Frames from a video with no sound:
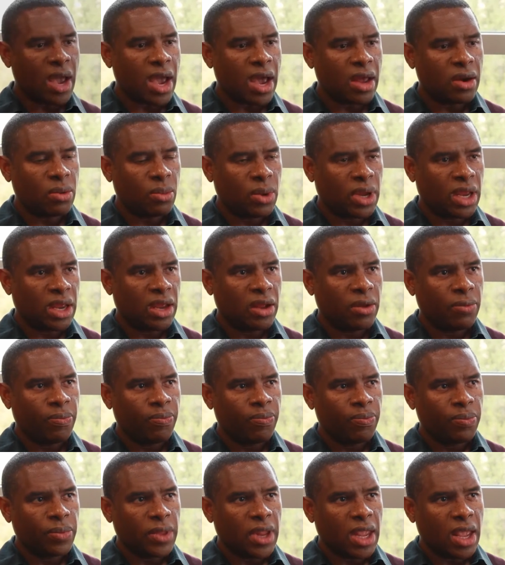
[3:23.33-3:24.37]
How do we
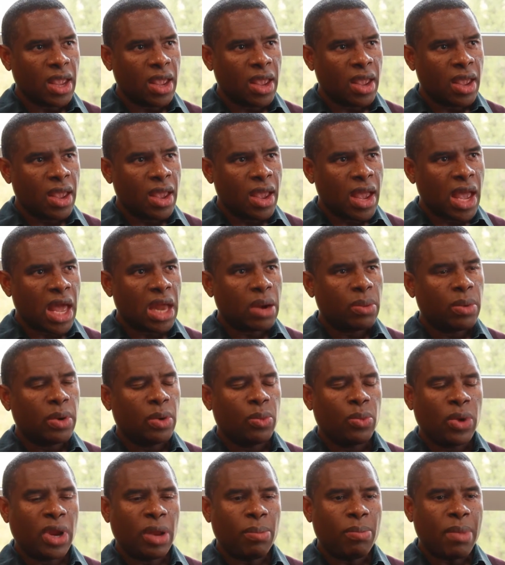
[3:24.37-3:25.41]

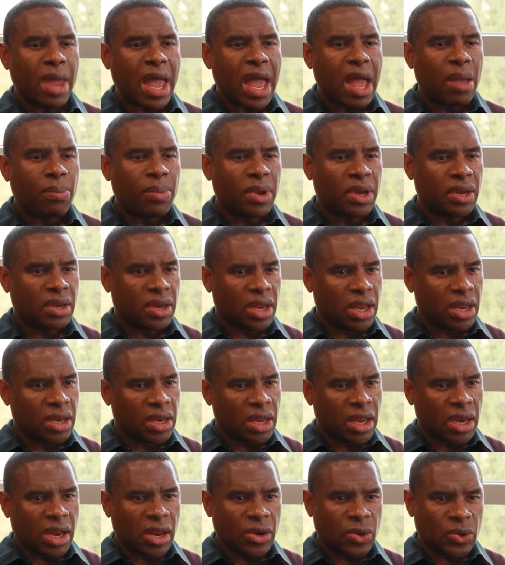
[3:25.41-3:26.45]
remap
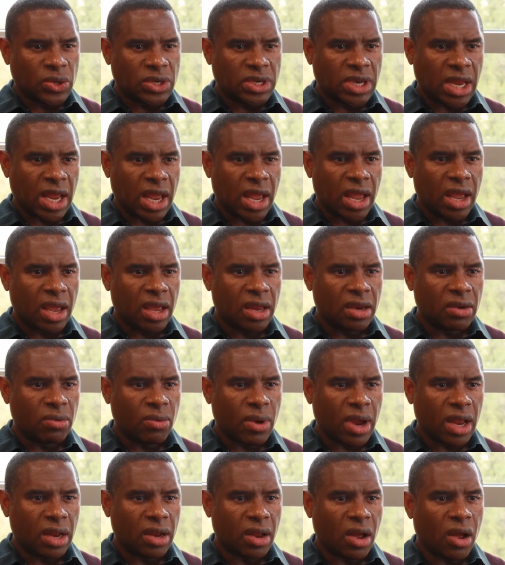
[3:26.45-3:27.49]
and understand,
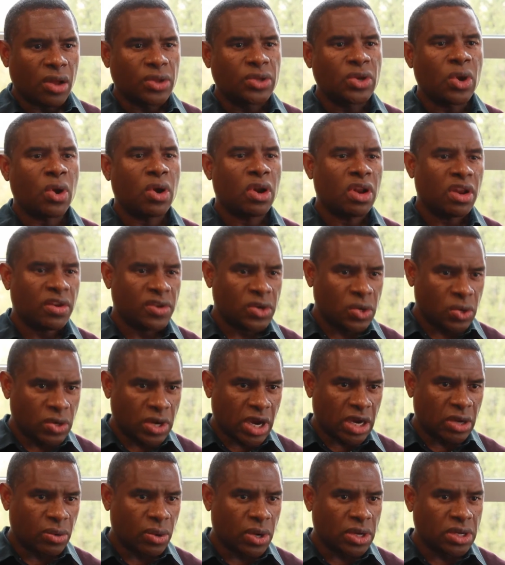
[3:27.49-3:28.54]
right, alternative
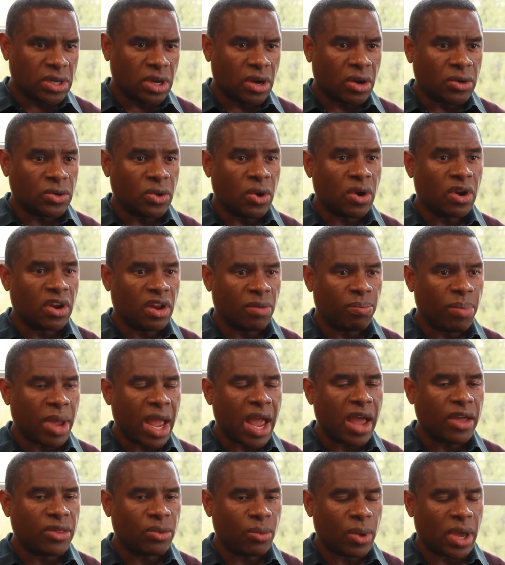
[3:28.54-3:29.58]
trajectories and alternative
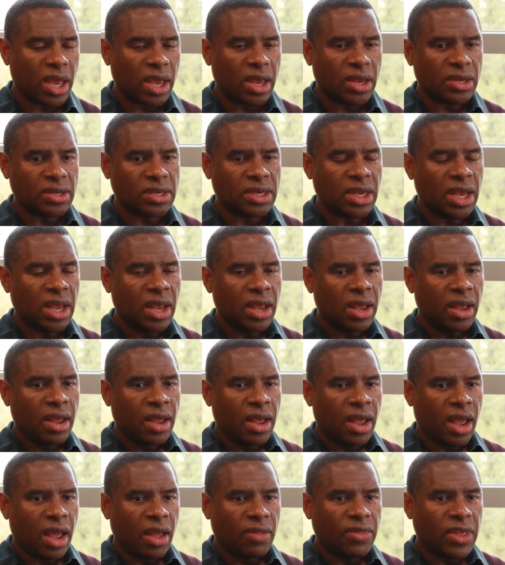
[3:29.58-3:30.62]
pathways
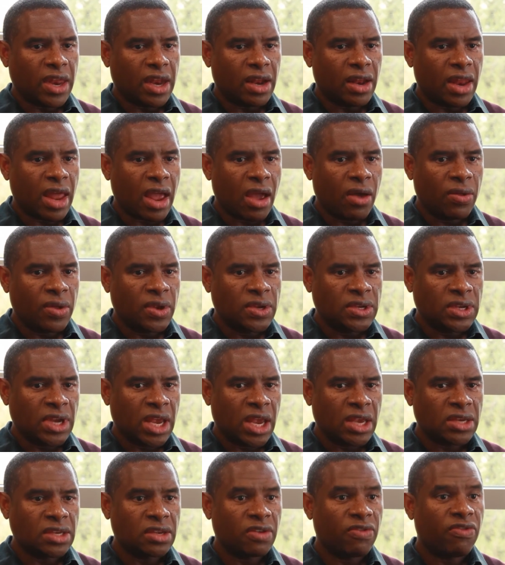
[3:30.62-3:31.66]
that allow these
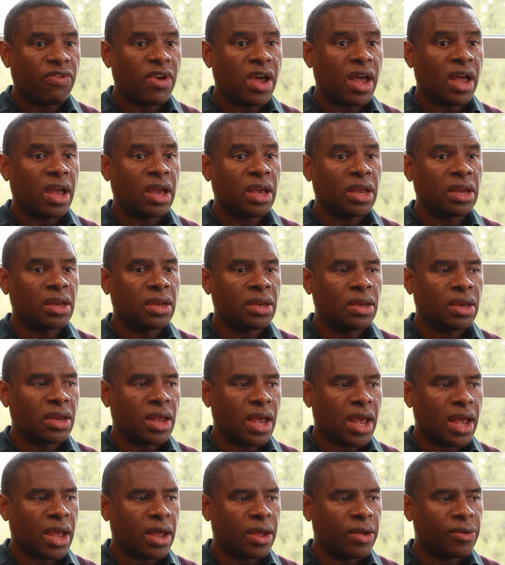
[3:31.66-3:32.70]
kids to find
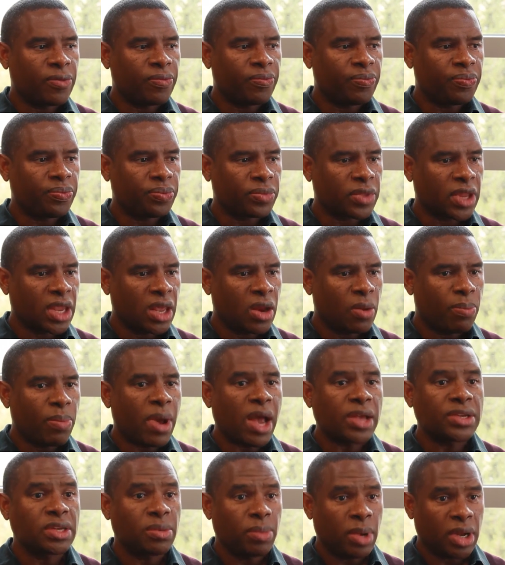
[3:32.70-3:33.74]

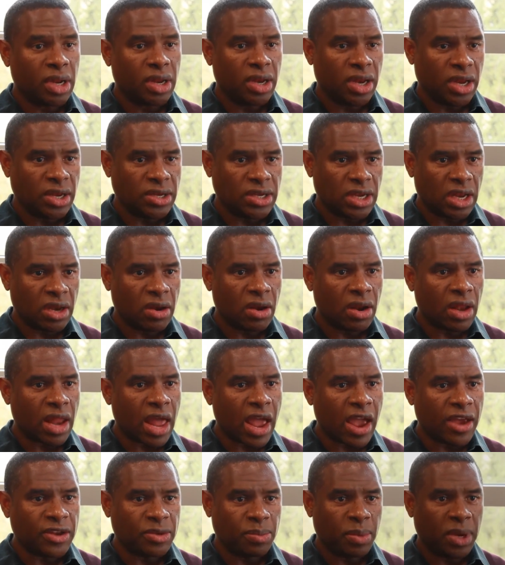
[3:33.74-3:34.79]
possibilities in their
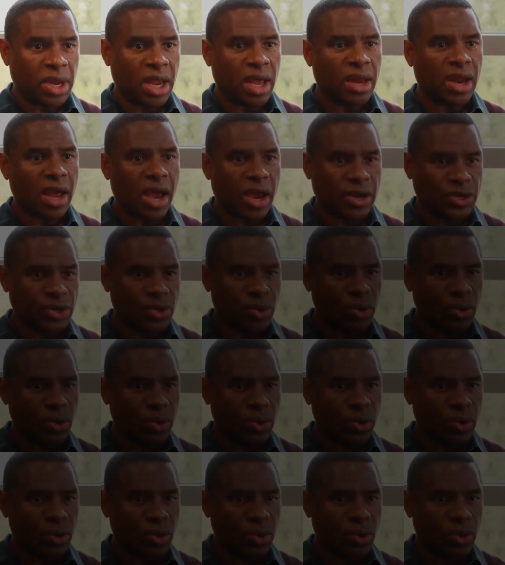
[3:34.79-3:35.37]
lives beyond high